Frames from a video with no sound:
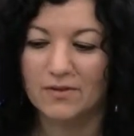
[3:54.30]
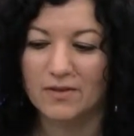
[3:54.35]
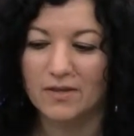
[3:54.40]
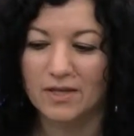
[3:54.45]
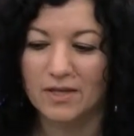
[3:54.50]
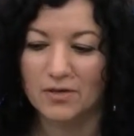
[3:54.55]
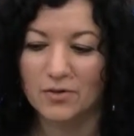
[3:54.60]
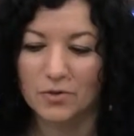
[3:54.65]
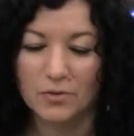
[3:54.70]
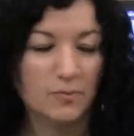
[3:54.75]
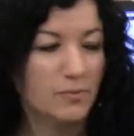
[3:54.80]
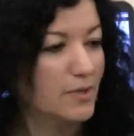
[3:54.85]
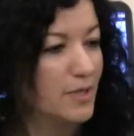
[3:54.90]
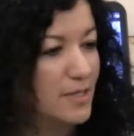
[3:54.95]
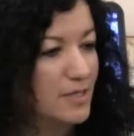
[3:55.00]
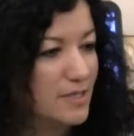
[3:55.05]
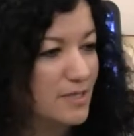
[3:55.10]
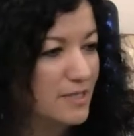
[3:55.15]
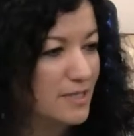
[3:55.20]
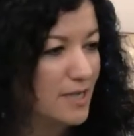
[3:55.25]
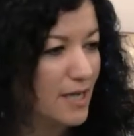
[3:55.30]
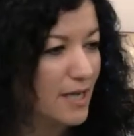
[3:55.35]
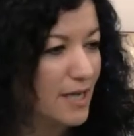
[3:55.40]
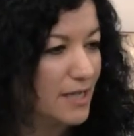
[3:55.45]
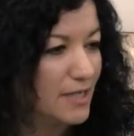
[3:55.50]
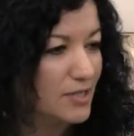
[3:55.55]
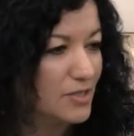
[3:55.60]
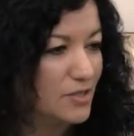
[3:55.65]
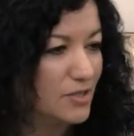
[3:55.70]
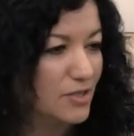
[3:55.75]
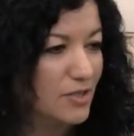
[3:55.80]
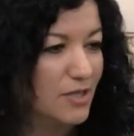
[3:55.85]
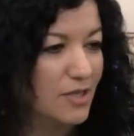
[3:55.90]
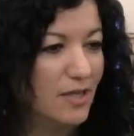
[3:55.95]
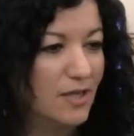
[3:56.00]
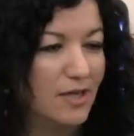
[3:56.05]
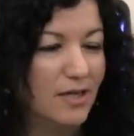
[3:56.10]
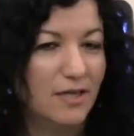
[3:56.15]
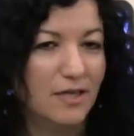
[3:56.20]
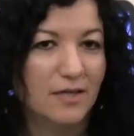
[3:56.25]
incorporate SAGE
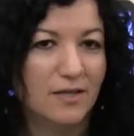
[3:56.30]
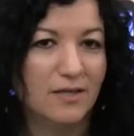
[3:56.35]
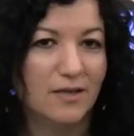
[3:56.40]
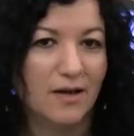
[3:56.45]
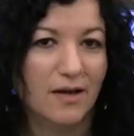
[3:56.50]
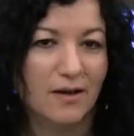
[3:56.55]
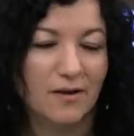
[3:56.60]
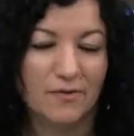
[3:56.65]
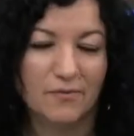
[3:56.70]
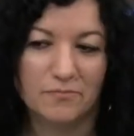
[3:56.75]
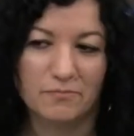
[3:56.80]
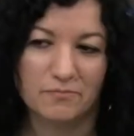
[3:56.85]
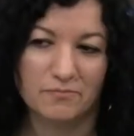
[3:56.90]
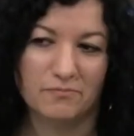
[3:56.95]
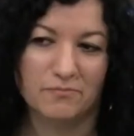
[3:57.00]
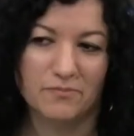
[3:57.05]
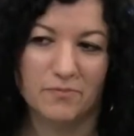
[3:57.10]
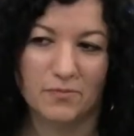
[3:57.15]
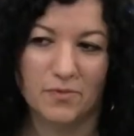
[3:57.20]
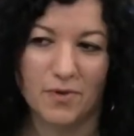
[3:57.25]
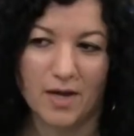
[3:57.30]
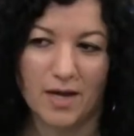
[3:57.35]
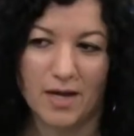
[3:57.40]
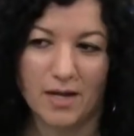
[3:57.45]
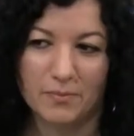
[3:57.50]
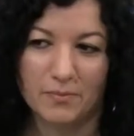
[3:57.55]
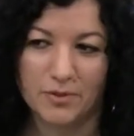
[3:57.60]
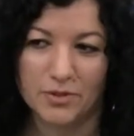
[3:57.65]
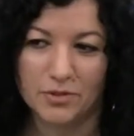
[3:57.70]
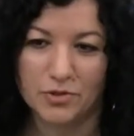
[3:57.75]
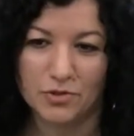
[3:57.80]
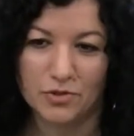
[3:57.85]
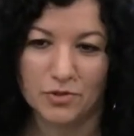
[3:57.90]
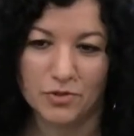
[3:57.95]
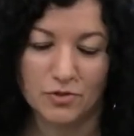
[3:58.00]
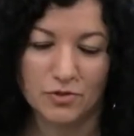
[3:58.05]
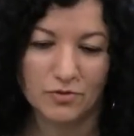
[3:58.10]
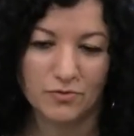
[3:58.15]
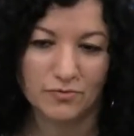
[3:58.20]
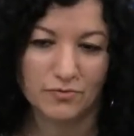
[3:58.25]
in uh, helping
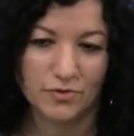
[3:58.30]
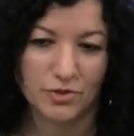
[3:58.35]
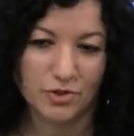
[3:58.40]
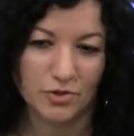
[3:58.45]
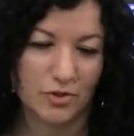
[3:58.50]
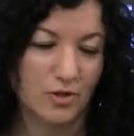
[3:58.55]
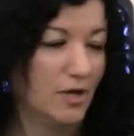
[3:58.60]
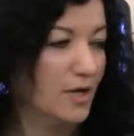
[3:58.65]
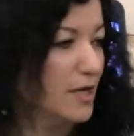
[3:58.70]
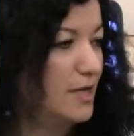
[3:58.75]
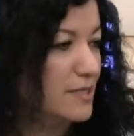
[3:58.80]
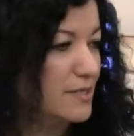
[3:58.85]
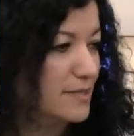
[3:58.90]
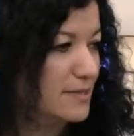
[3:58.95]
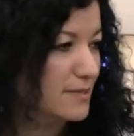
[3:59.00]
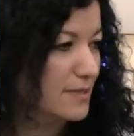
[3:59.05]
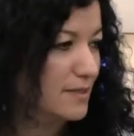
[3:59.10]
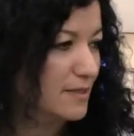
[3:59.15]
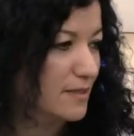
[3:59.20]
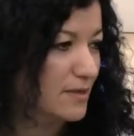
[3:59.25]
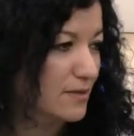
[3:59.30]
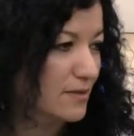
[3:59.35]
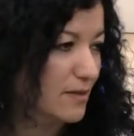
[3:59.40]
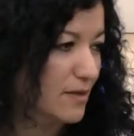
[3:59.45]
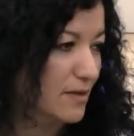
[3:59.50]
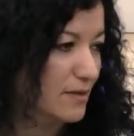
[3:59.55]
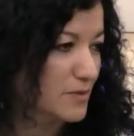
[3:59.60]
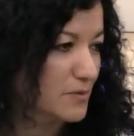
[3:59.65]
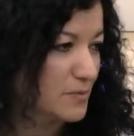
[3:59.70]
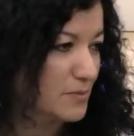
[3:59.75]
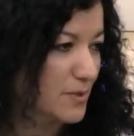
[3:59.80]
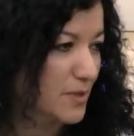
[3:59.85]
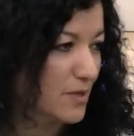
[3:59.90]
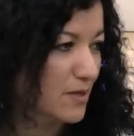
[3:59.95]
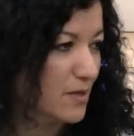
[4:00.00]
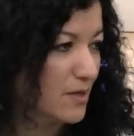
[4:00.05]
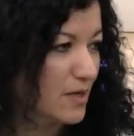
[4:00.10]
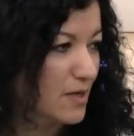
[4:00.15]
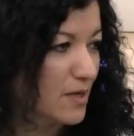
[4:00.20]
students to visualize linear algebra